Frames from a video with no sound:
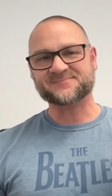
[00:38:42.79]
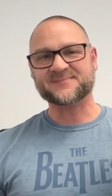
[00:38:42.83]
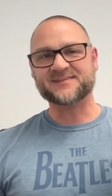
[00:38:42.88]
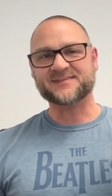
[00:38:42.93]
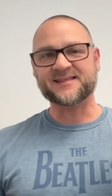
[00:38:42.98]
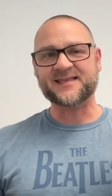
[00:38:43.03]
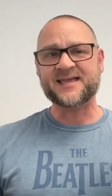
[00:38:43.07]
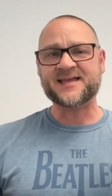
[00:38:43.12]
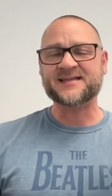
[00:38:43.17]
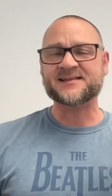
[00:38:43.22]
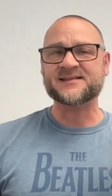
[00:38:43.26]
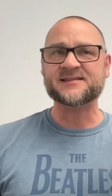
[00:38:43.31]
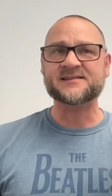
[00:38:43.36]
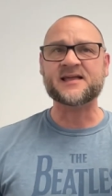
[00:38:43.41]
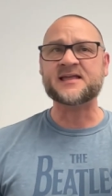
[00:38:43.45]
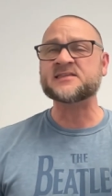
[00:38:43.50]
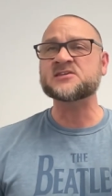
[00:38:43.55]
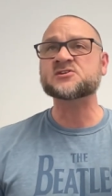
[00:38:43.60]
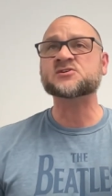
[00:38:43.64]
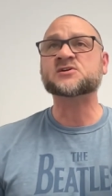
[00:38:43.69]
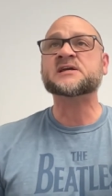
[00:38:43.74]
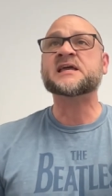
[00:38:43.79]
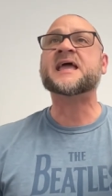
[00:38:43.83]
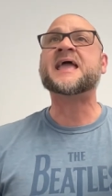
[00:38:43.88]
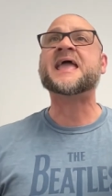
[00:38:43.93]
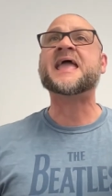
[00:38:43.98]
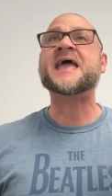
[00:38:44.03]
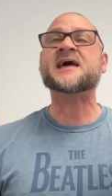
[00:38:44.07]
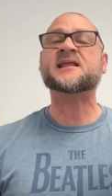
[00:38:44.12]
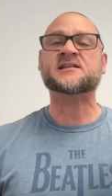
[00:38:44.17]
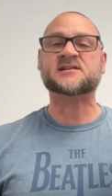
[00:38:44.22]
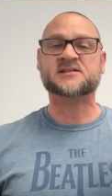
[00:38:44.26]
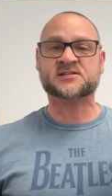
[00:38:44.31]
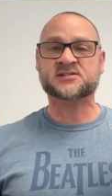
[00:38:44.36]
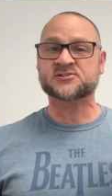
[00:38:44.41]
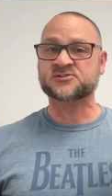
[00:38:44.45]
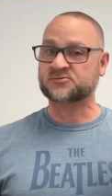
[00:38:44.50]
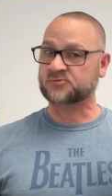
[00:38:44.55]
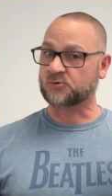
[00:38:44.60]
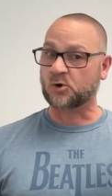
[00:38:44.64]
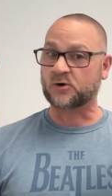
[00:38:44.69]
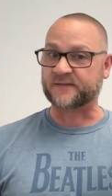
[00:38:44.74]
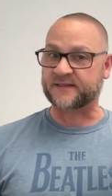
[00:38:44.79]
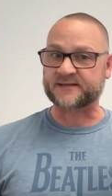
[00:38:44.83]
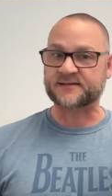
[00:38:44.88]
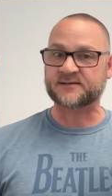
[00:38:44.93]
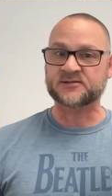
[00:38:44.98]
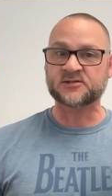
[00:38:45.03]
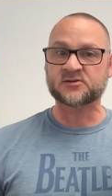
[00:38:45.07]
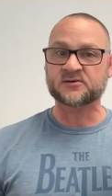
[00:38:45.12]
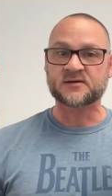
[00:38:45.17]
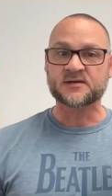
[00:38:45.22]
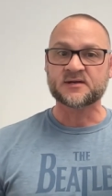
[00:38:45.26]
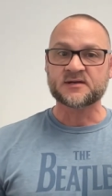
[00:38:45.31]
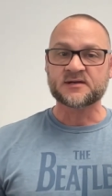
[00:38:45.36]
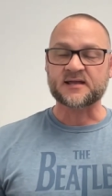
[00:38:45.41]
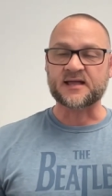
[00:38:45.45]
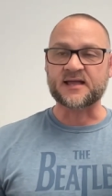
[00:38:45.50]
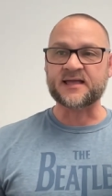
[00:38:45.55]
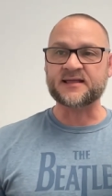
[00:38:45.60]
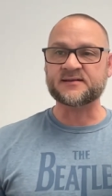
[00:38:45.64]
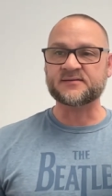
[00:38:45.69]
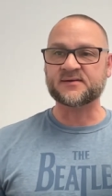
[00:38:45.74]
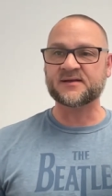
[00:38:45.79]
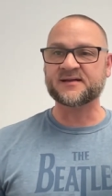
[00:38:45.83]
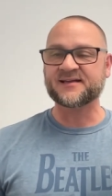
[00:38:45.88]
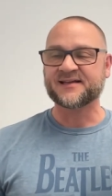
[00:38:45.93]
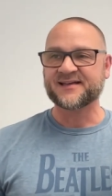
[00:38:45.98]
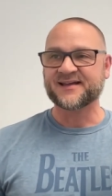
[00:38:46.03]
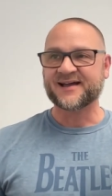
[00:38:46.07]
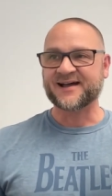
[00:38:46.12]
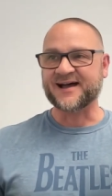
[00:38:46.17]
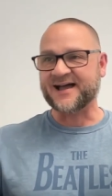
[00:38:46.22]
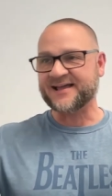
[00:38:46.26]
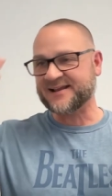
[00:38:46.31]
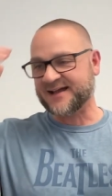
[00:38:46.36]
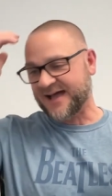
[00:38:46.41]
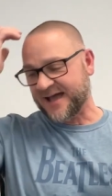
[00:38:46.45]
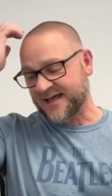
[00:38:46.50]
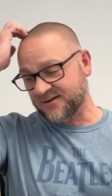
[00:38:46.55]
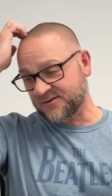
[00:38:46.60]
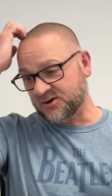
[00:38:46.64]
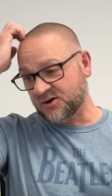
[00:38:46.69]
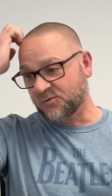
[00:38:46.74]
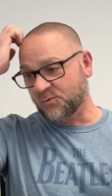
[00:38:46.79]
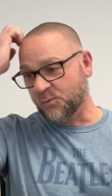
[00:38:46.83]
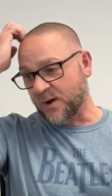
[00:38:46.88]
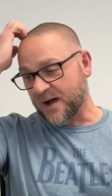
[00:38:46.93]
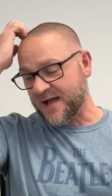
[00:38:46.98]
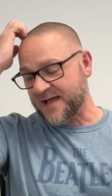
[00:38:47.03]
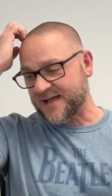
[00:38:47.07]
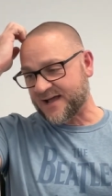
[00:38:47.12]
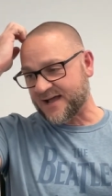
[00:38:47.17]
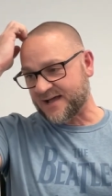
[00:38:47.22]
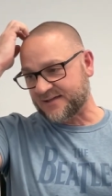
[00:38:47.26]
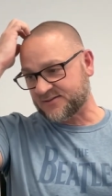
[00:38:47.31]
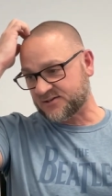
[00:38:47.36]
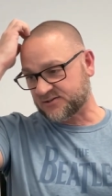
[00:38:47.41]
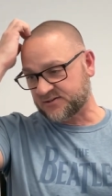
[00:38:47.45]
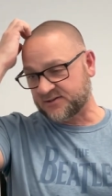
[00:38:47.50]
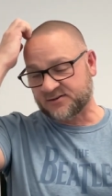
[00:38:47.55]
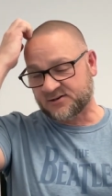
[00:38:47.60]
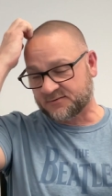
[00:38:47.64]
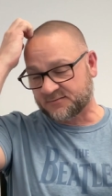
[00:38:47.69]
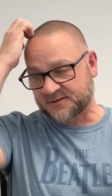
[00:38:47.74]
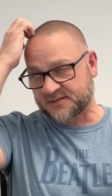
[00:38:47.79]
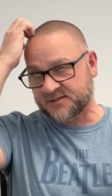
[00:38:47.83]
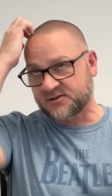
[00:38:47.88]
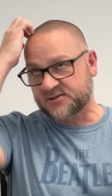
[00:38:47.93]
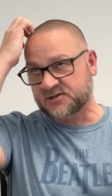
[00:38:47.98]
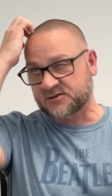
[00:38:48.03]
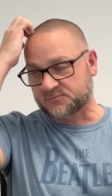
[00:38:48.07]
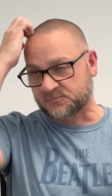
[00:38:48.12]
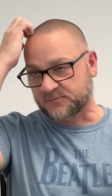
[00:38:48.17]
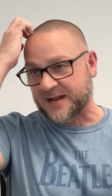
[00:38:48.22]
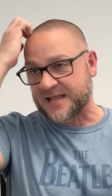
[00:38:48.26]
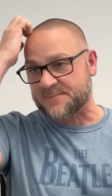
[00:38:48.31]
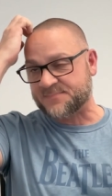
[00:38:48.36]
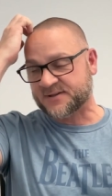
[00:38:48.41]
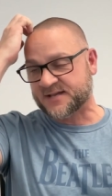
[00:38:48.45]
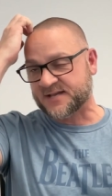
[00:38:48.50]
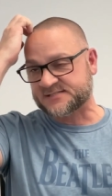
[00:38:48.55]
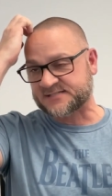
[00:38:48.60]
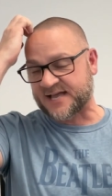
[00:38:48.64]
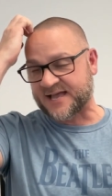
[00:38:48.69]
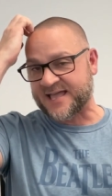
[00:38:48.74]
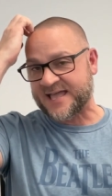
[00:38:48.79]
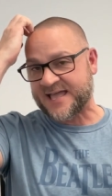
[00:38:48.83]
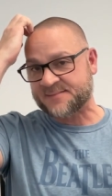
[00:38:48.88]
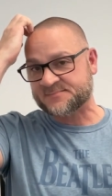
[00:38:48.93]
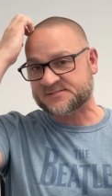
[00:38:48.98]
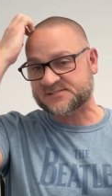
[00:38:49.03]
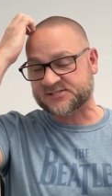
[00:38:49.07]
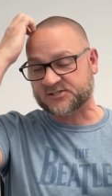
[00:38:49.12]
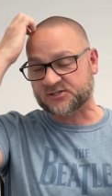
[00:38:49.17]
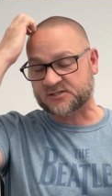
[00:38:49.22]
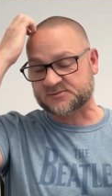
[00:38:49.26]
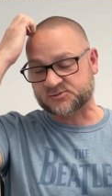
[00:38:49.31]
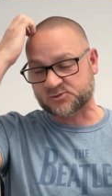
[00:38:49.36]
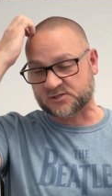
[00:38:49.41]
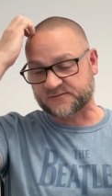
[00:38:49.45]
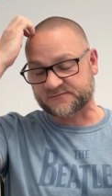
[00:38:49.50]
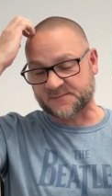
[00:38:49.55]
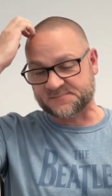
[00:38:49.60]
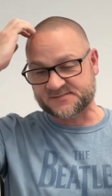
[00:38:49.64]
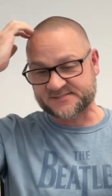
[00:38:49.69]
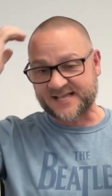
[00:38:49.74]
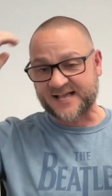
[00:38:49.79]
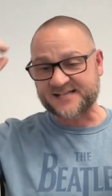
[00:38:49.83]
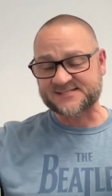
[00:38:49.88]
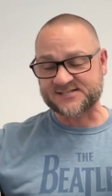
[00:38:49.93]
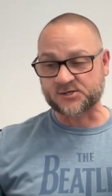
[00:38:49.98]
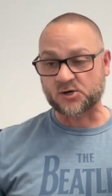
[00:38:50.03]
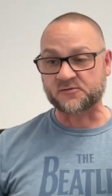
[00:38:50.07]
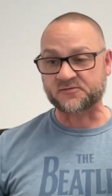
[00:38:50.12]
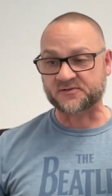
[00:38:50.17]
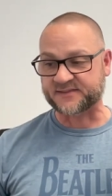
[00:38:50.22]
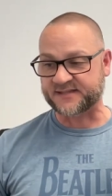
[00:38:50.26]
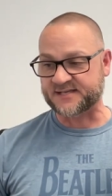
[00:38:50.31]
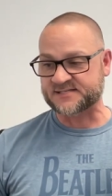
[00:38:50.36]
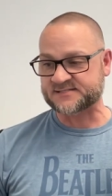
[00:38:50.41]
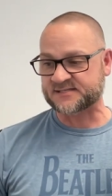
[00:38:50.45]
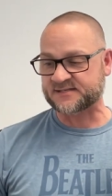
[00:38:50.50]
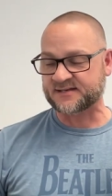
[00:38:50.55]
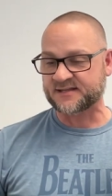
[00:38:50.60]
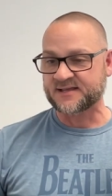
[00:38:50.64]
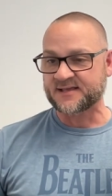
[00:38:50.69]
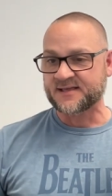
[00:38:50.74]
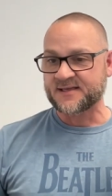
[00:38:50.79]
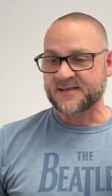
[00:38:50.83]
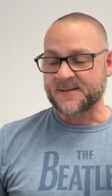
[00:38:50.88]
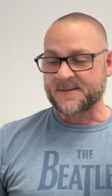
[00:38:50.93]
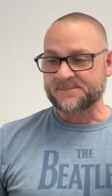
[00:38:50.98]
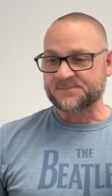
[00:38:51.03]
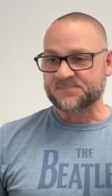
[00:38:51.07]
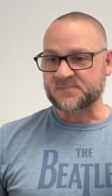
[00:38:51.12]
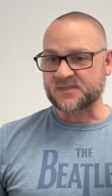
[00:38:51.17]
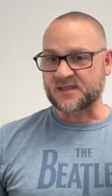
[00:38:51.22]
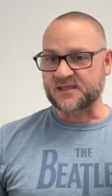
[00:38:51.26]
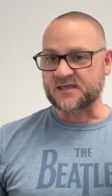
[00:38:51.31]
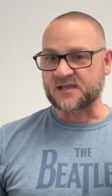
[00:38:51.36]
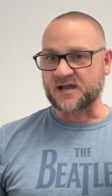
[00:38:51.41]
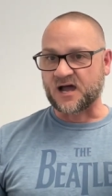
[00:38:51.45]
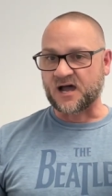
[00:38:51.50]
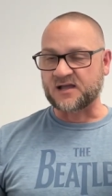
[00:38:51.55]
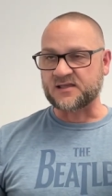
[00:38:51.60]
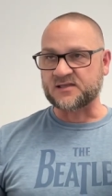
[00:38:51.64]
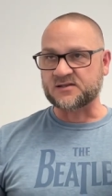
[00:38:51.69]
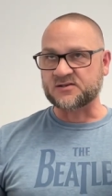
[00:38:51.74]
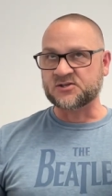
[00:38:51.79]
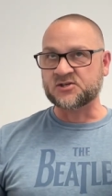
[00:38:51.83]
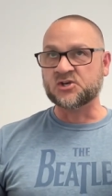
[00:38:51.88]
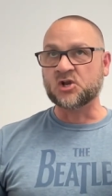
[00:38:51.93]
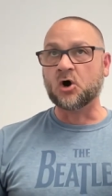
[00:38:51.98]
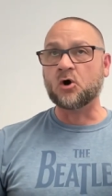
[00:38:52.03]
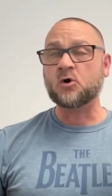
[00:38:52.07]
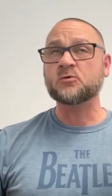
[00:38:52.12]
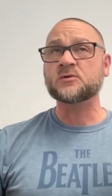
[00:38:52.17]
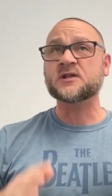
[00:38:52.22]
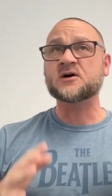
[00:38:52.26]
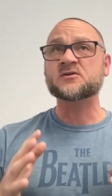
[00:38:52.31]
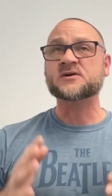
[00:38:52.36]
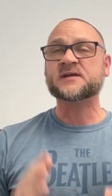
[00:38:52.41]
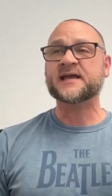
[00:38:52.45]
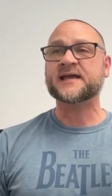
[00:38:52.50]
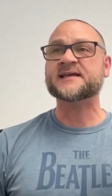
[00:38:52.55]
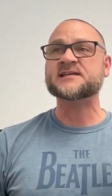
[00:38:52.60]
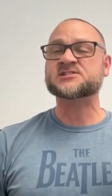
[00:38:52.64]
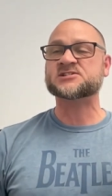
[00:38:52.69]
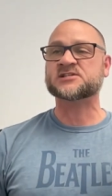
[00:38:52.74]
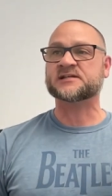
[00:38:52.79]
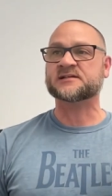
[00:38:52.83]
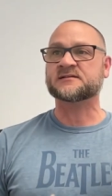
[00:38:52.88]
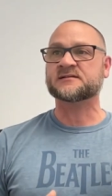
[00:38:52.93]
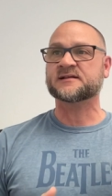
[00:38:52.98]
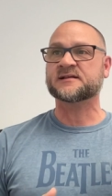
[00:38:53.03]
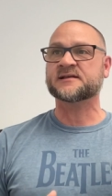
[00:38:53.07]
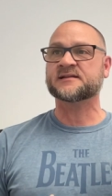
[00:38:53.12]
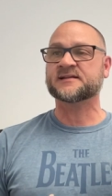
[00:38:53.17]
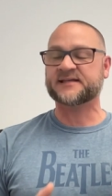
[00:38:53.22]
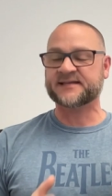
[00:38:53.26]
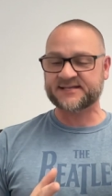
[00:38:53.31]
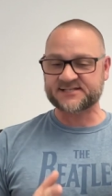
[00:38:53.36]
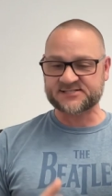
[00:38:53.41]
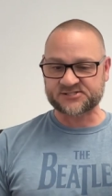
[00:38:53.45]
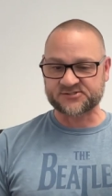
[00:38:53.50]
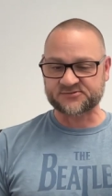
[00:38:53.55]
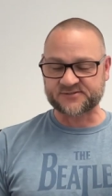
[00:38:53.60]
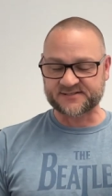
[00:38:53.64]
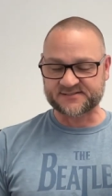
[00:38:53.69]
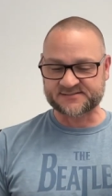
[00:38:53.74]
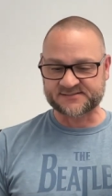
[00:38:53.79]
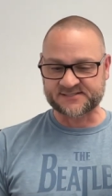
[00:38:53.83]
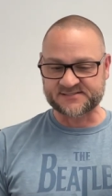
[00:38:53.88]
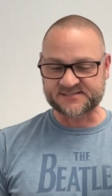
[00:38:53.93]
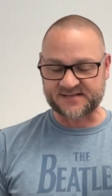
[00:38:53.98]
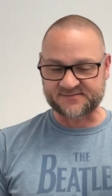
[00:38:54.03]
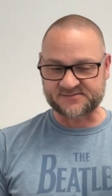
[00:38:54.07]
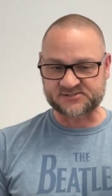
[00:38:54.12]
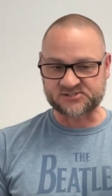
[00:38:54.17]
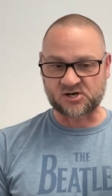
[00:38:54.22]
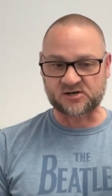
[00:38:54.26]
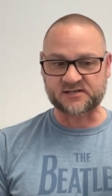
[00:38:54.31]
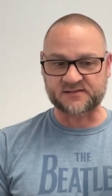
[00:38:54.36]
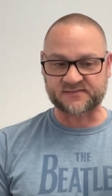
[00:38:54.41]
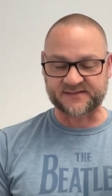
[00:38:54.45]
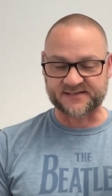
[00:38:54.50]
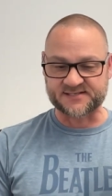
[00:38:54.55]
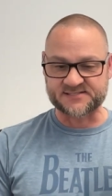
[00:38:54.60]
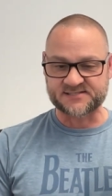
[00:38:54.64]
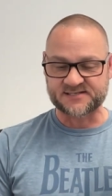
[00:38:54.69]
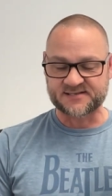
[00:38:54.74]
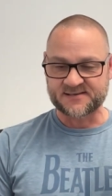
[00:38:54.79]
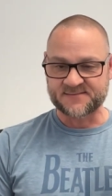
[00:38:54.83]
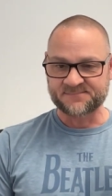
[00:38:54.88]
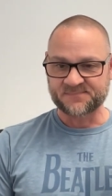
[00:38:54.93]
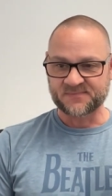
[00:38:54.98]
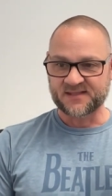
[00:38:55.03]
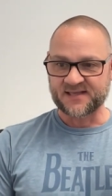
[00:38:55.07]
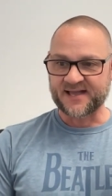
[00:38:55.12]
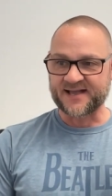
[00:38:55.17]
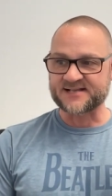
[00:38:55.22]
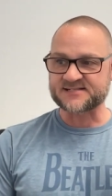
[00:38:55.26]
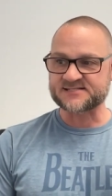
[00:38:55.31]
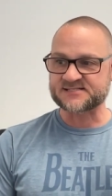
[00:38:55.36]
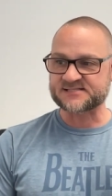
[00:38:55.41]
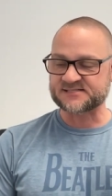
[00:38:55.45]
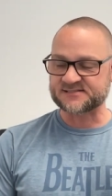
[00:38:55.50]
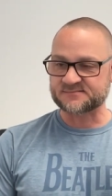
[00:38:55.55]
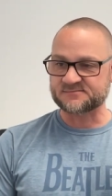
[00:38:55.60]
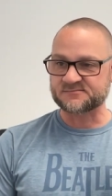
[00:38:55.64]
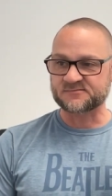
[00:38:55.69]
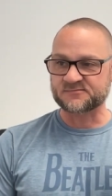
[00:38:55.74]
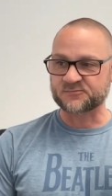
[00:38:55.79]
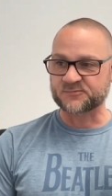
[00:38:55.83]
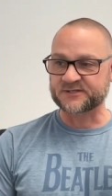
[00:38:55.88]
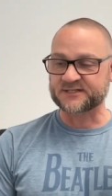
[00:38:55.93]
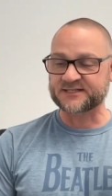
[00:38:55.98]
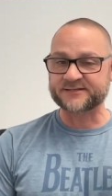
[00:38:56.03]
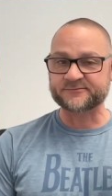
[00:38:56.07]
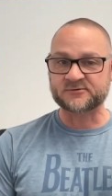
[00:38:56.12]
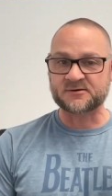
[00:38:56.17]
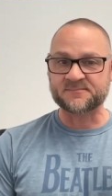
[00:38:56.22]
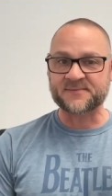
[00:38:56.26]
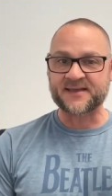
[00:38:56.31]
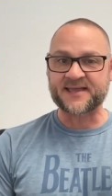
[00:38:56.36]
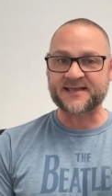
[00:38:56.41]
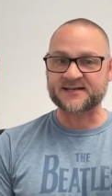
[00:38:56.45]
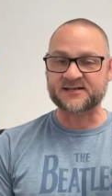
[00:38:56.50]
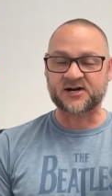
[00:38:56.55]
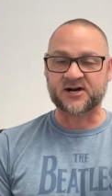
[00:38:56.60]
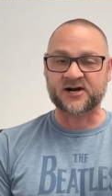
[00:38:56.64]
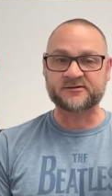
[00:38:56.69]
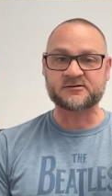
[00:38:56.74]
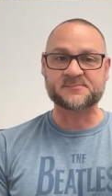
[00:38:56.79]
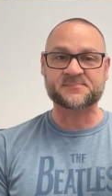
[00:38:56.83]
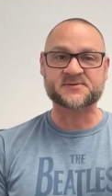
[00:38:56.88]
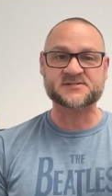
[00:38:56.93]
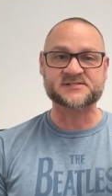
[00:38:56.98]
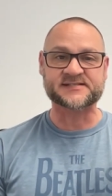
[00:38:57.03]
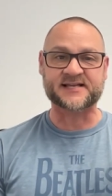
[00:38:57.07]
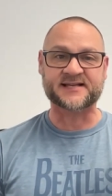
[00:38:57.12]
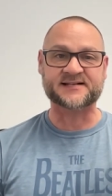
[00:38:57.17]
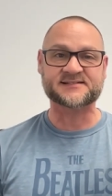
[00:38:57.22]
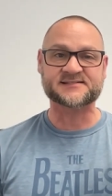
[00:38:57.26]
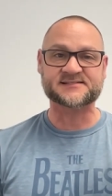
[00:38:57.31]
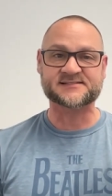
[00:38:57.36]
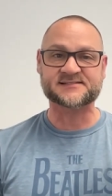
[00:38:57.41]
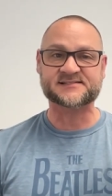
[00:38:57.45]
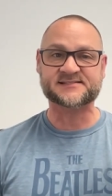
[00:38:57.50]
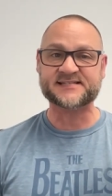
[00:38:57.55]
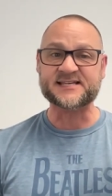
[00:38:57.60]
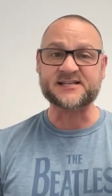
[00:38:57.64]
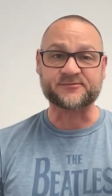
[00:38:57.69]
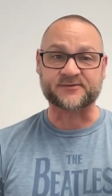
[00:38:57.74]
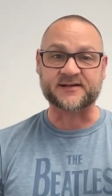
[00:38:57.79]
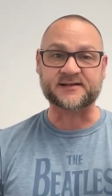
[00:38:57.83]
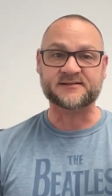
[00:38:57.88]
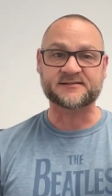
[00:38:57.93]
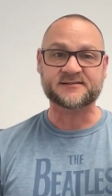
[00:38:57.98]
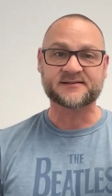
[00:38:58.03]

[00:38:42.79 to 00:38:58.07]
And, and you can't control it. You, and I, I don't know why you're, you know, you're right, because I am still sort of obsessing over this, and no location in the history since I started this has really remained a hundred percent secret.